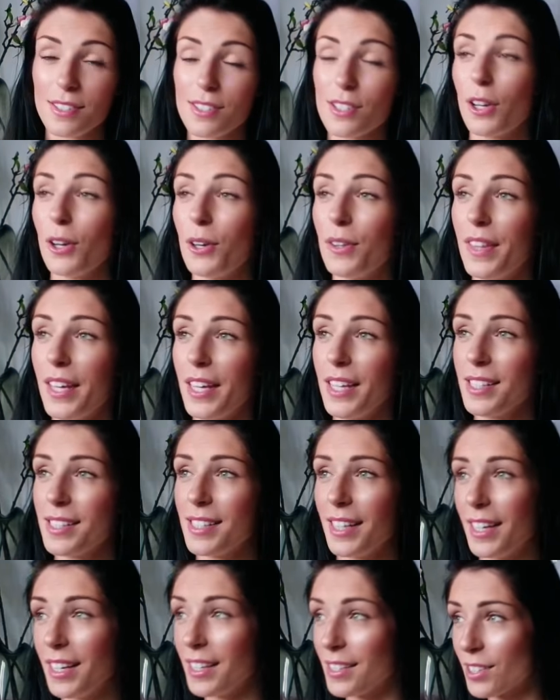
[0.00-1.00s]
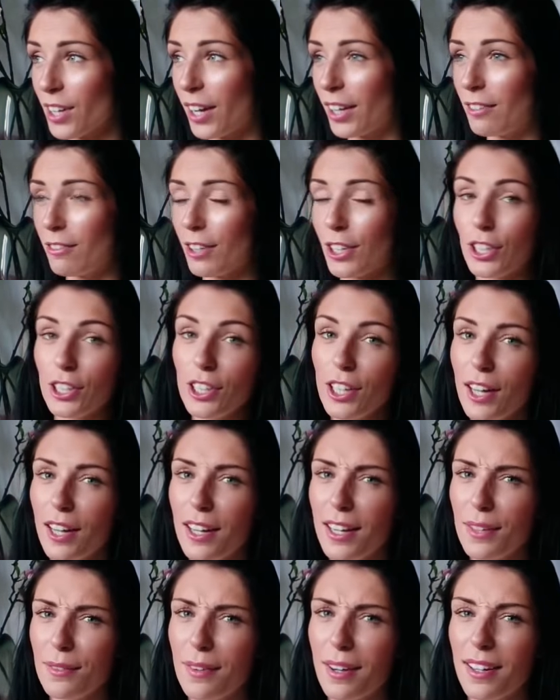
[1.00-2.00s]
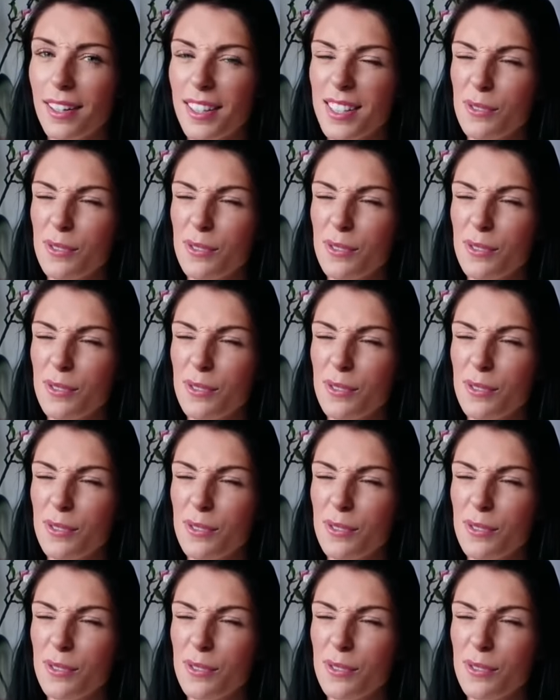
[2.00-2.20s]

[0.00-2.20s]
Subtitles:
So this is kind of like a girly one.